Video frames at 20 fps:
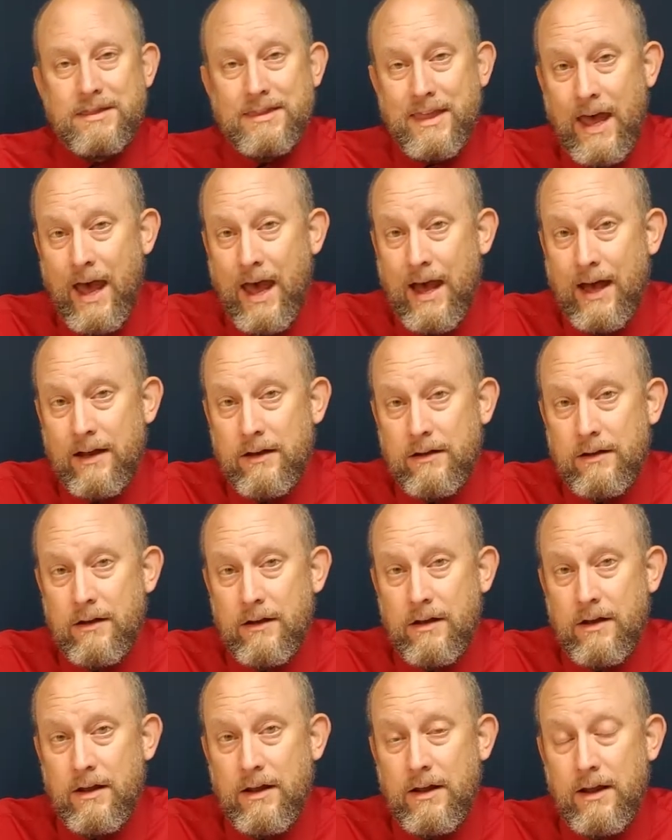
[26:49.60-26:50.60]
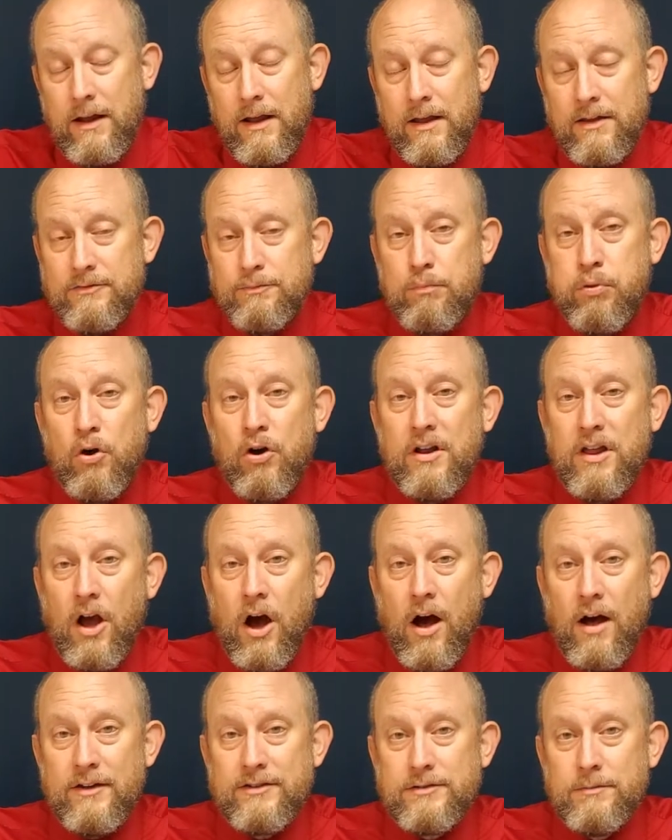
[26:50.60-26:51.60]
That is pretty
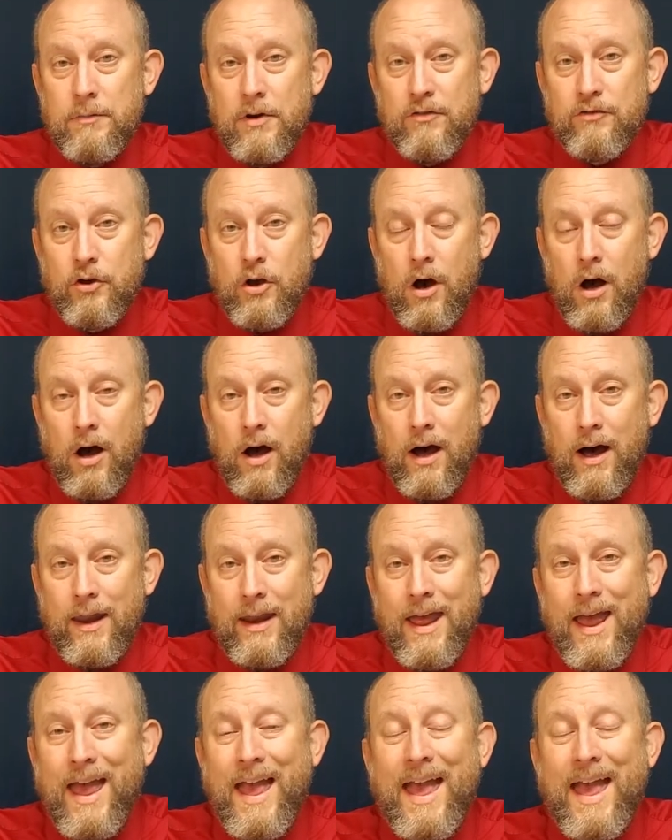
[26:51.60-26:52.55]
awesome of God.